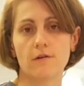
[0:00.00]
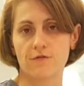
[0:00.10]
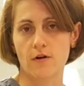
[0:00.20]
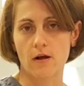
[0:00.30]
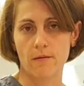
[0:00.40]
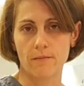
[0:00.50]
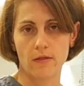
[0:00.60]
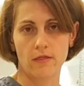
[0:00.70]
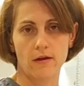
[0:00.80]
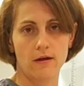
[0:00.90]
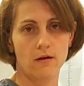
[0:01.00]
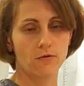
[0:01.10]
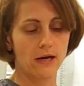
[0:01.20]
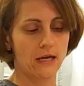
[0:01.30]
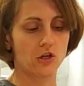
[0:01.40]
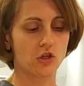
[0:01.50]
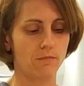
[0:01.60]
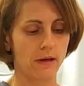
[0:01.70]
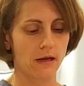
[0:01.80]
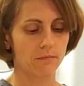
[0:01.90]
from the radiation
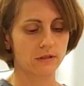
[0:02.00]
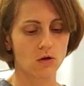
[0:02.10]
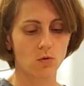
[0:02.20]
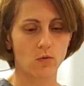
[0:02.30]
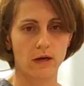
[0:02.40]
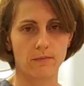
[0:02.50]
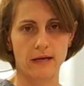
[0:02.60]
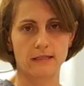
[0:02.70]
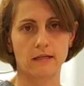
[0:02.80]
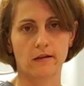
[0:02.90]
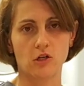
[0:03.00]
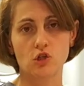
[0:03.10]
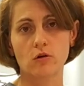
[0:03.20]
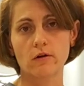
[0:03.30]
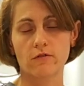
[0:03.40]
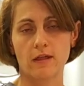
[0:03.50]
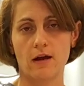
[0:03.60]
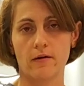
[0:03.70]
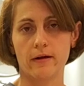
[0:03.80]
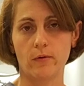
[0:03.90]
beam. So we want to basically shoot over the
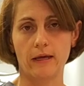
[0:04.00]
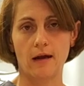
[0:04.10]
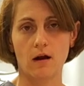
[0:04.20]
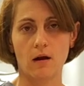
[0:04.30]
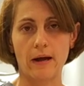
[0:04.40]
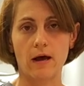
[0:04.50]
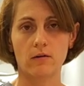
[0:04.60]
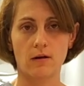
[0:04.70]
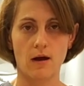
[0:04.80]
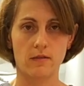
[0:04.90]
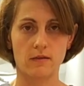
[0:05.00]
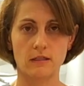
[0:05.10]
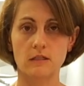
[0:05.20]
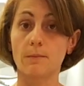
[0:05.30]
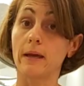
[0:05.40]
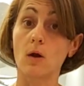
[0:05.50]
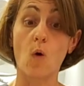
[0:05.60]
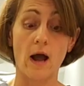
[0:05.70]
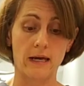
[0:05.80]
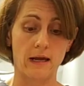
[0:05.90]
area we care about, not just a big
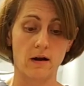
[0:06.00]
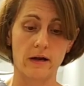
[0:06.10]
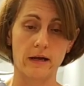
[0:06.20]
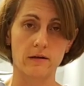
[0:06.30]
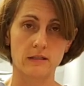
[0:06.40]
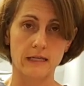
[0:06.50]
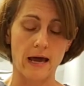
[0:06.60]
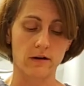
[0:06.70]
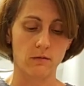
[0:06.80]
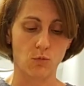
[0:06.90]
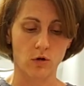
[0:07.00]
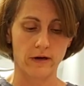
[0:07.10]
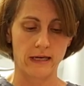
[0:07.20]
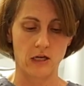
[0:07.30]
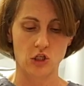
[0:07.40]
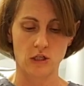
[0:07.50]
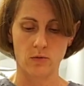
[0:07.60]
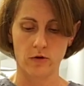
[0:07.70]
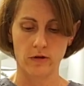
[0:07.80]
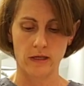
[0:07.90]
wide area scattering more radiation than
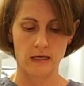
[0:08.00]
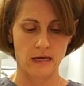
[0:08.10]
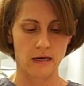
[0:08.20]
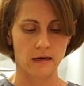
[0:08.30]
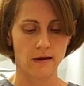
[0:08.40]
we really need.